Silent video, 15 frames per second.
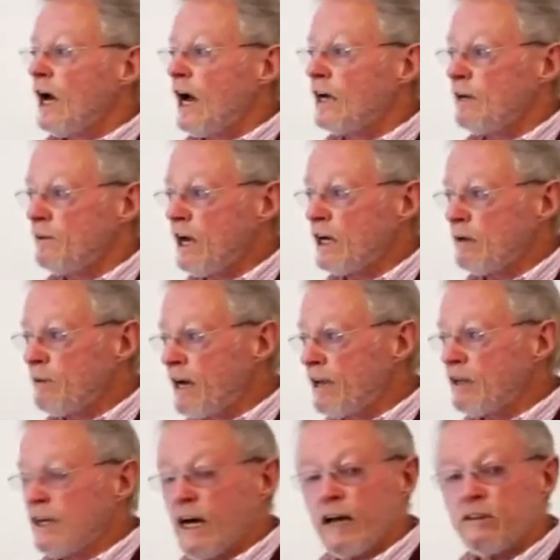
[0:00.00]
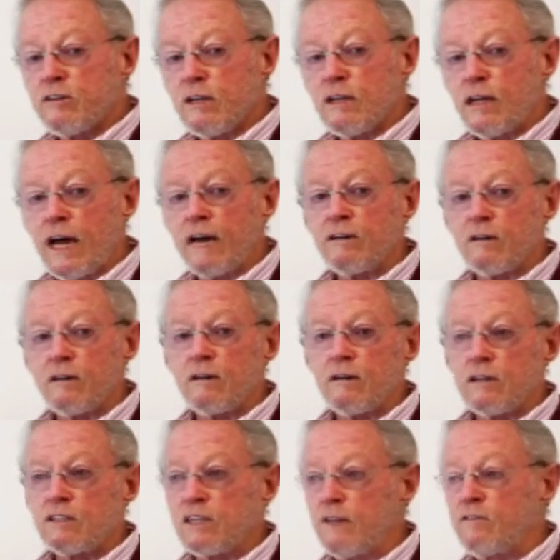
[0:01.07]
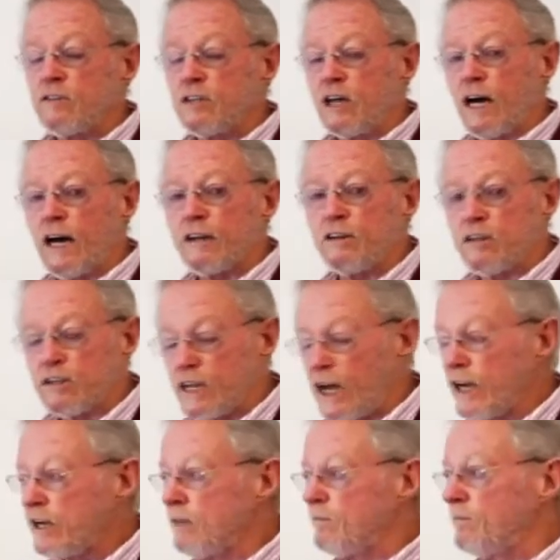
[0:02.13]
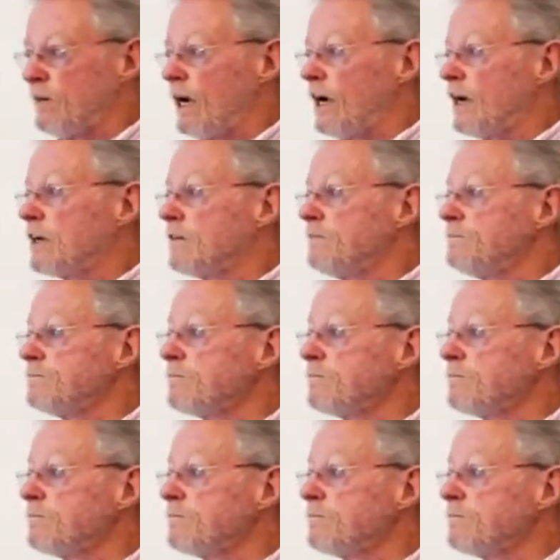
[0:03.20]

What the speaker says: and at about the 7th to 8th day mark,